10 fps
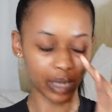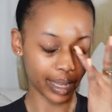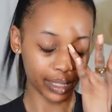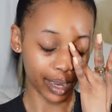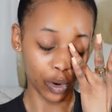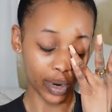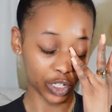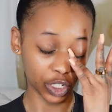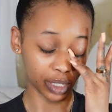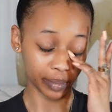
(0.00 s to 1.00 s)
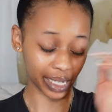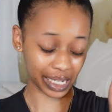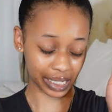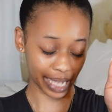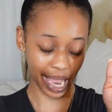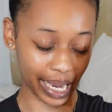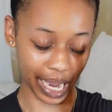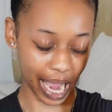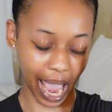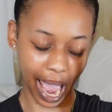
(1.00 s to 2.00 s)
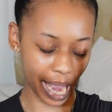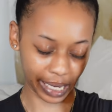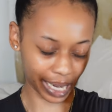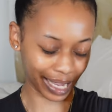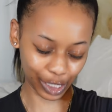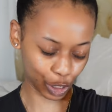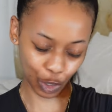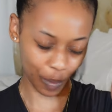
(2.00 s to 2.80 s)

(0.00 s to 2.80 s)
like that question because I like too